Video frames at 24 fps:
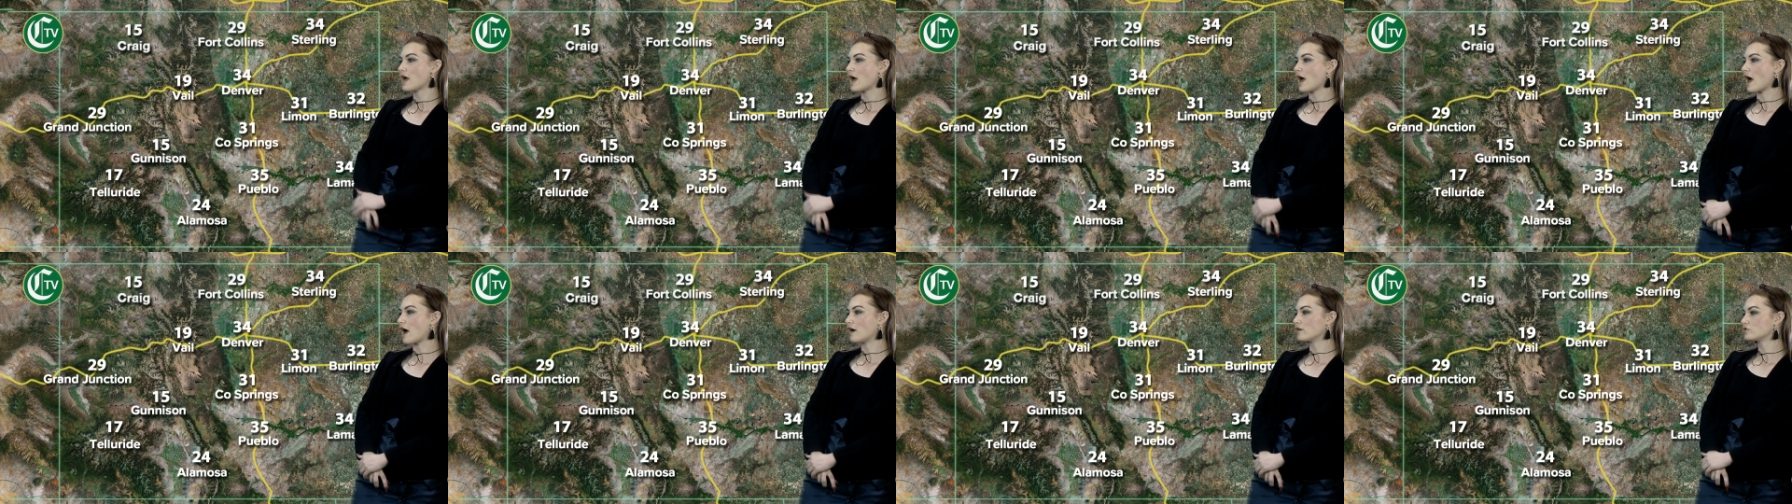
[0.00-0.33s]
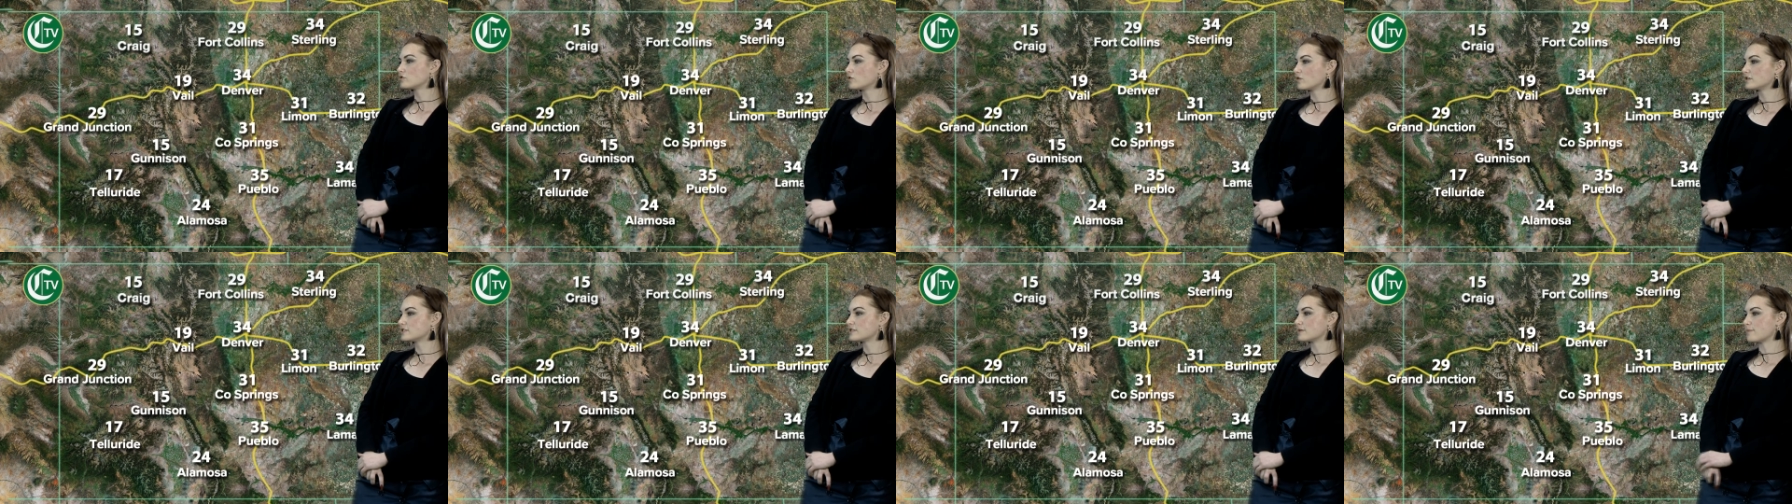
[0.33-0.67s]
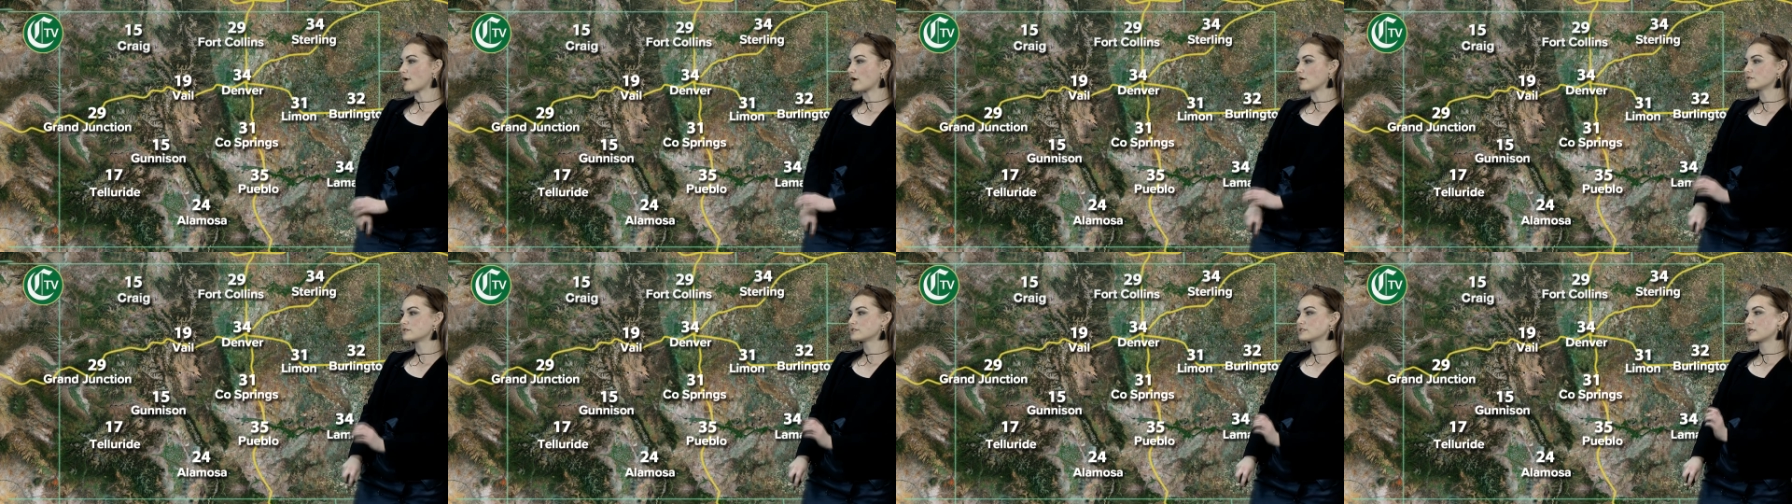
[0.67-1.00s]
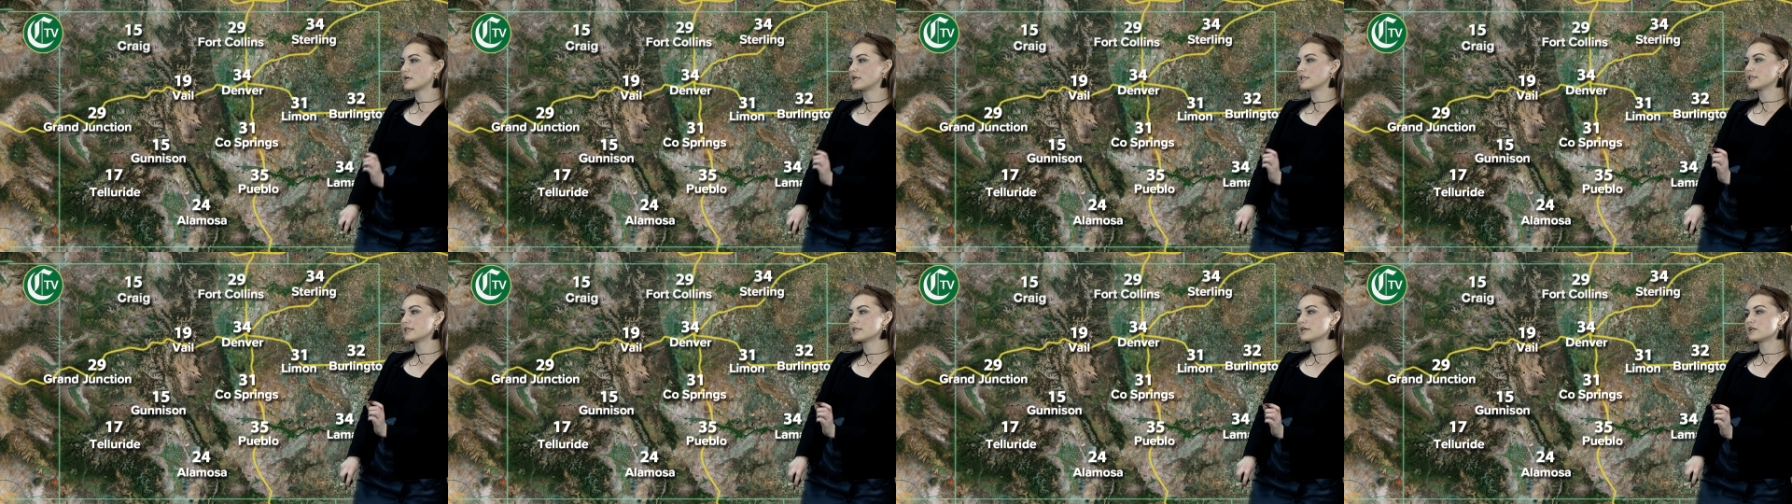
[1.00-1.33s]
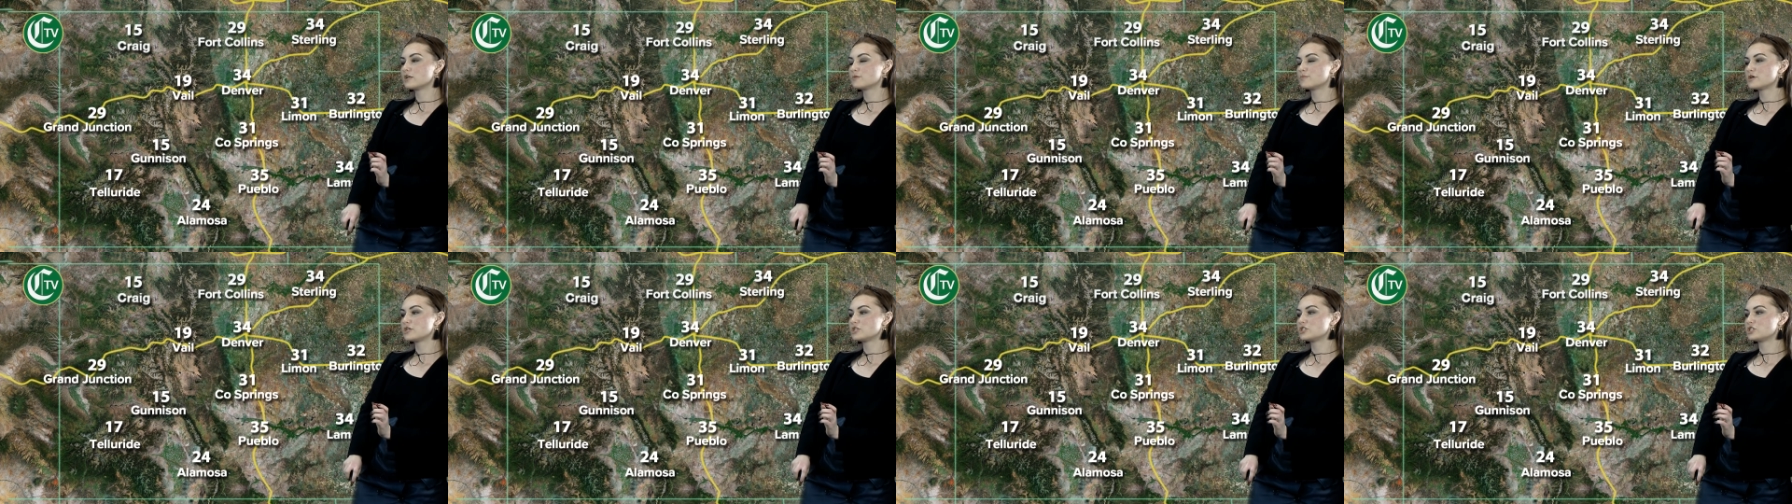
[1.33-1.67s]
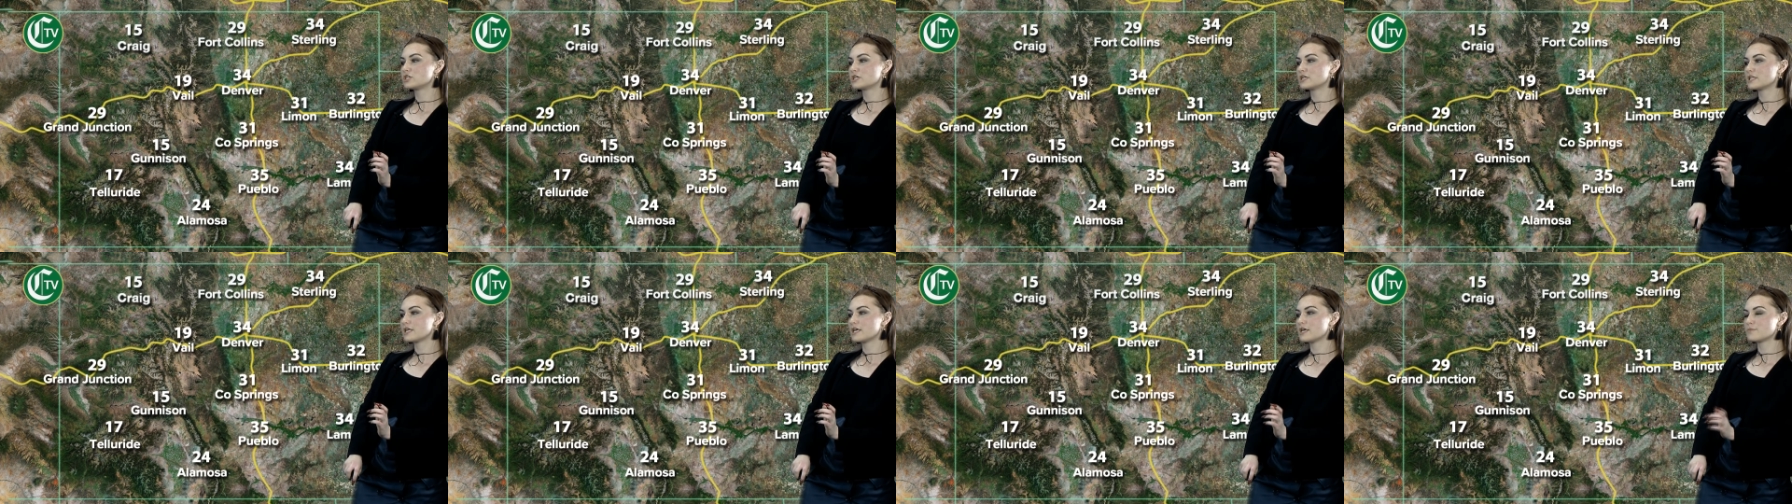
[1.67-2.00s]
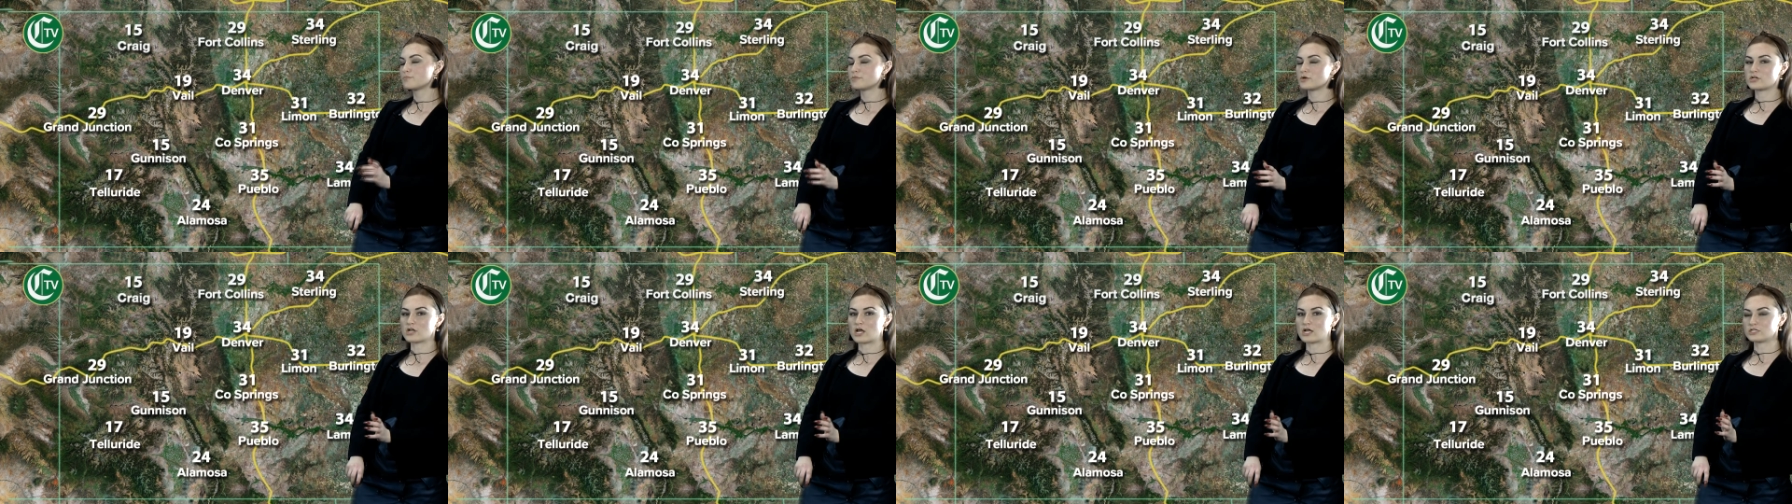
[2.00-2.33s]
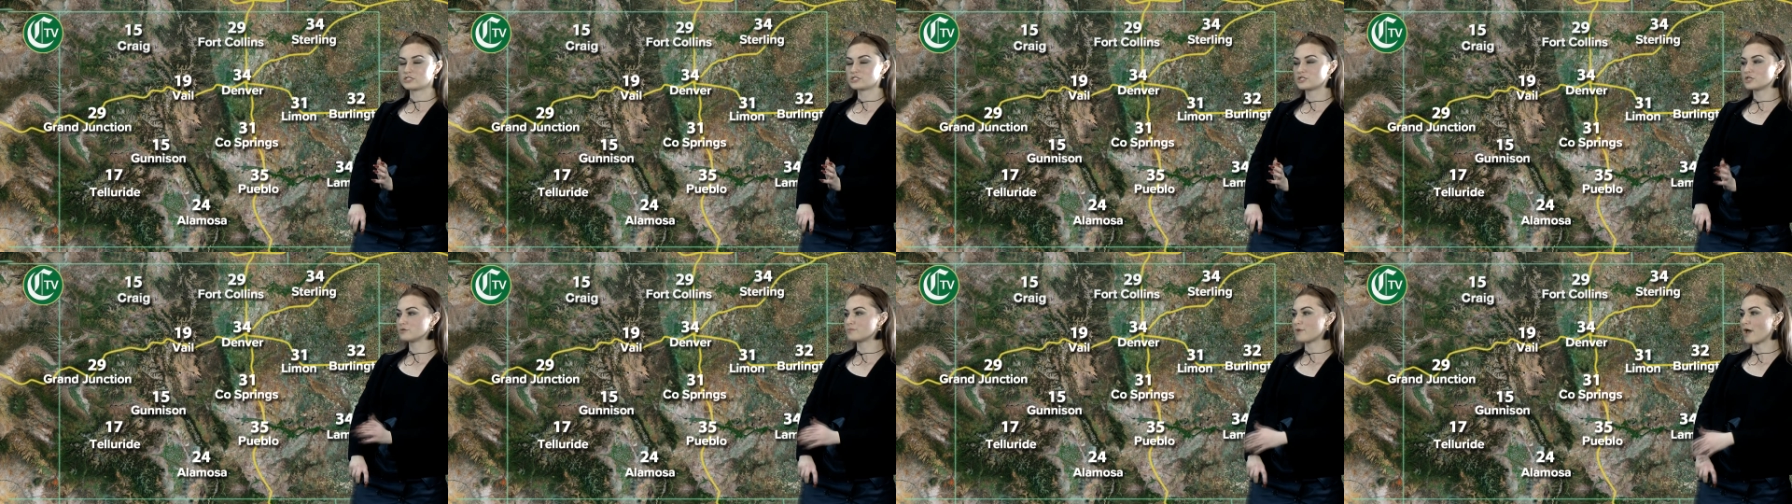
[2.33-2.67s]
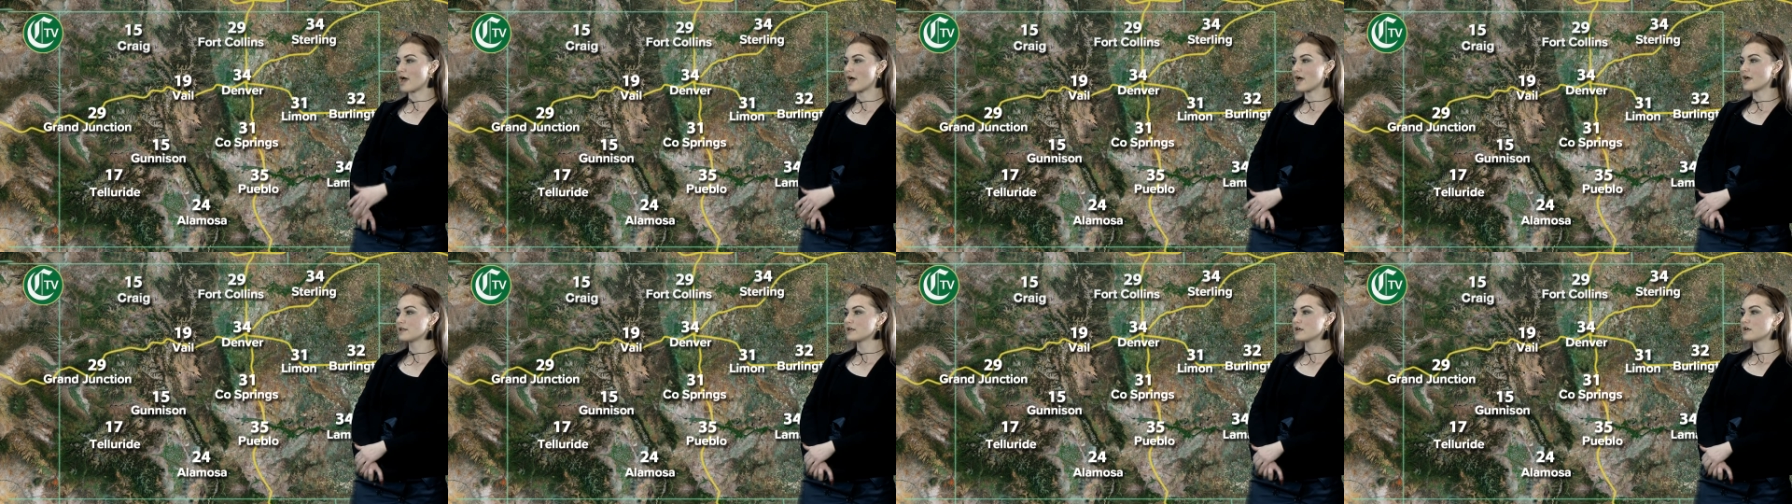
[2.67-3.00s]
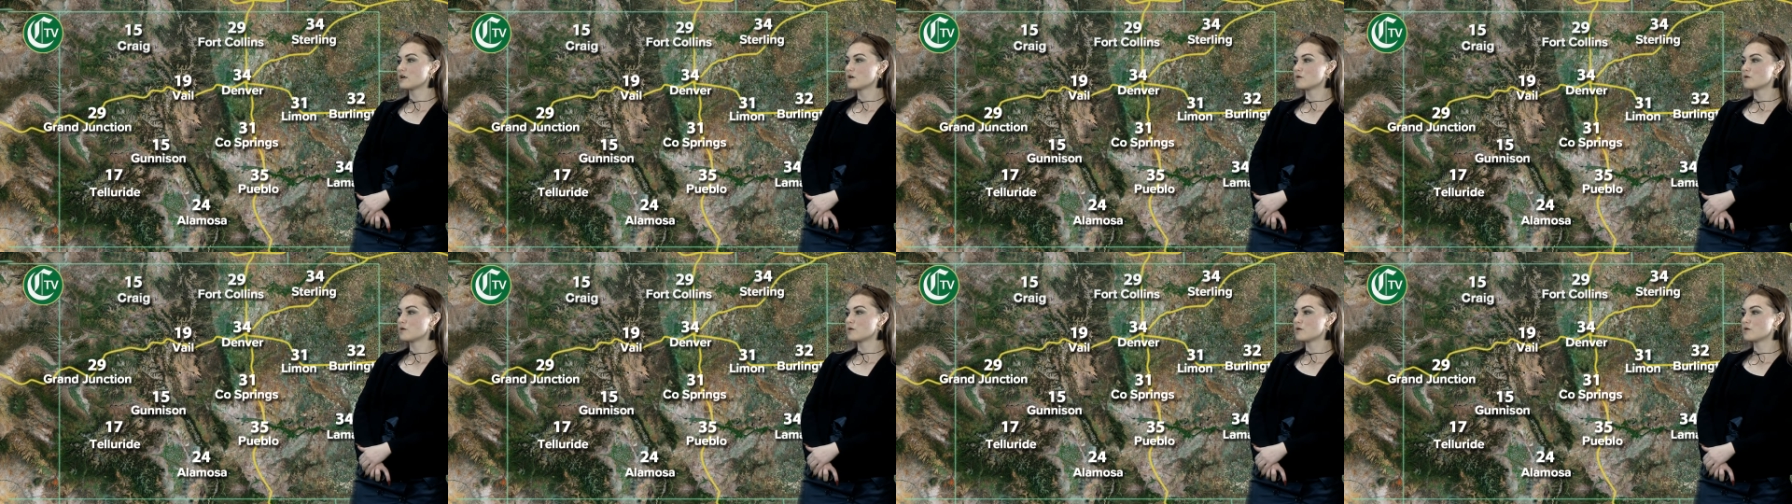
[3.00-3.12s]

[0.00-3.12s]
Out towards the mountains, a little bit chilly, but not too bad.